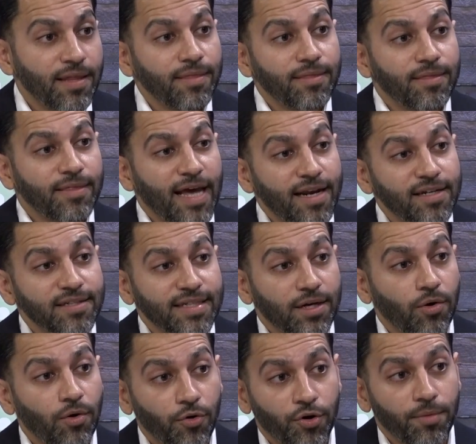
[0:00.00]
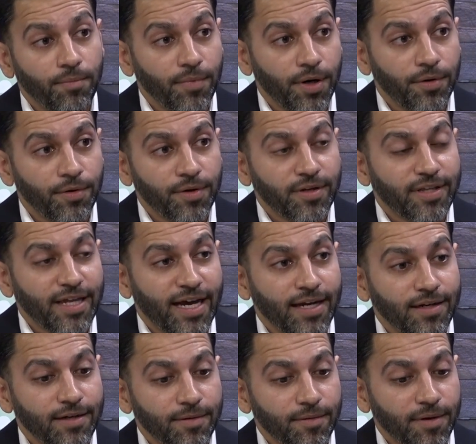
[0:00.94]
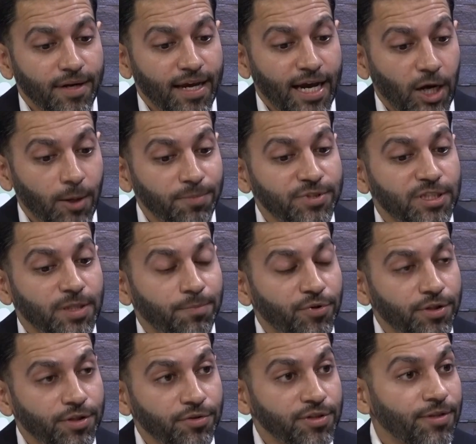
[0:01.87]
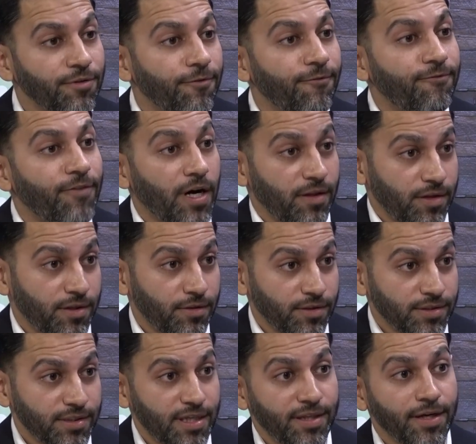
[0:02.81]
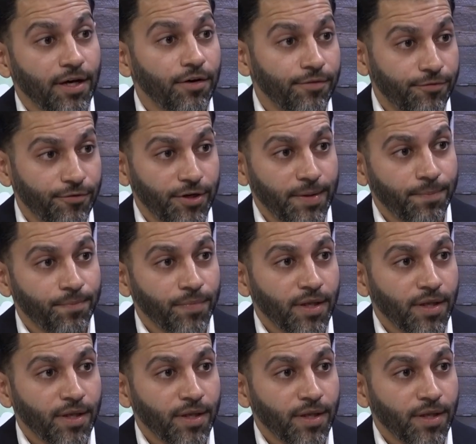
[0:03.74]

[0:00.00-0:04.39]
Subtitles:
That is a hormone that helps to produce follicles in the ovary.